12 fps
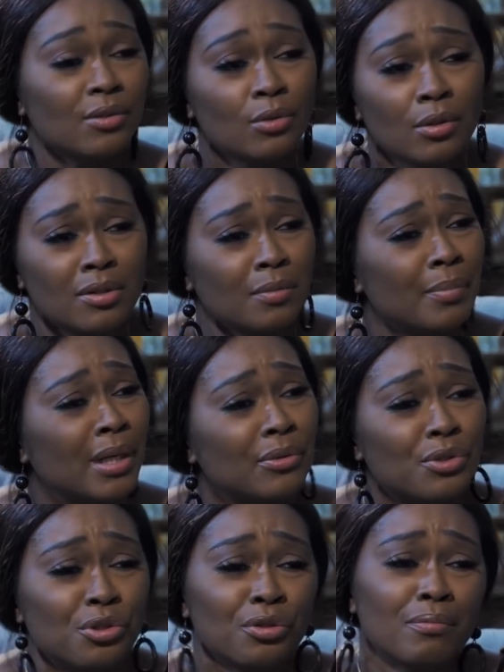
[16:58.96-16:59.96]
is not
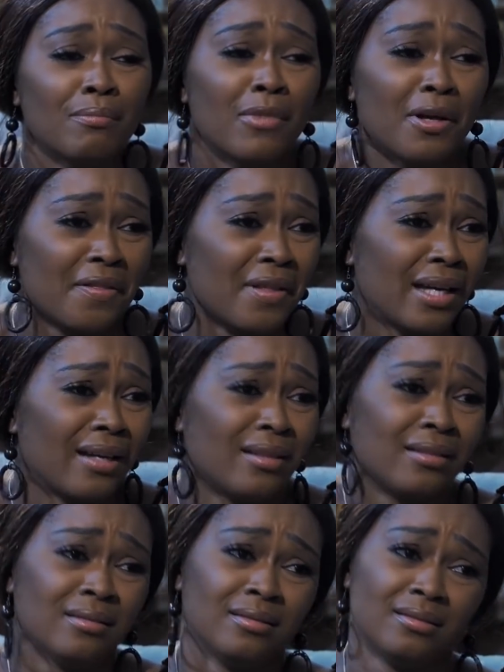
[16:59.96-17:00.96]
about your
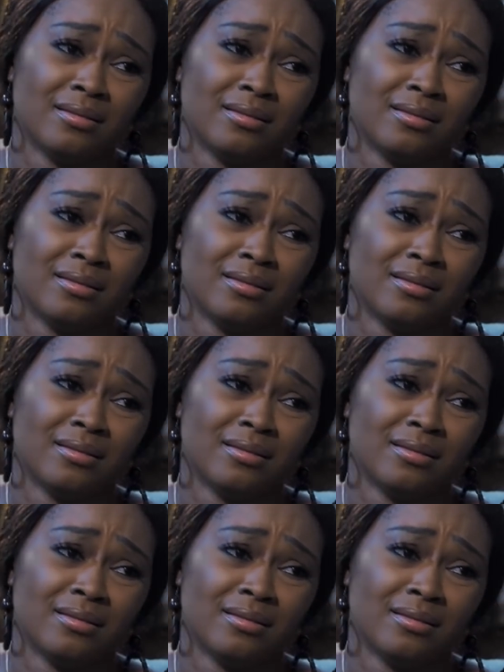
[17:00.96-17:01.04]
mother.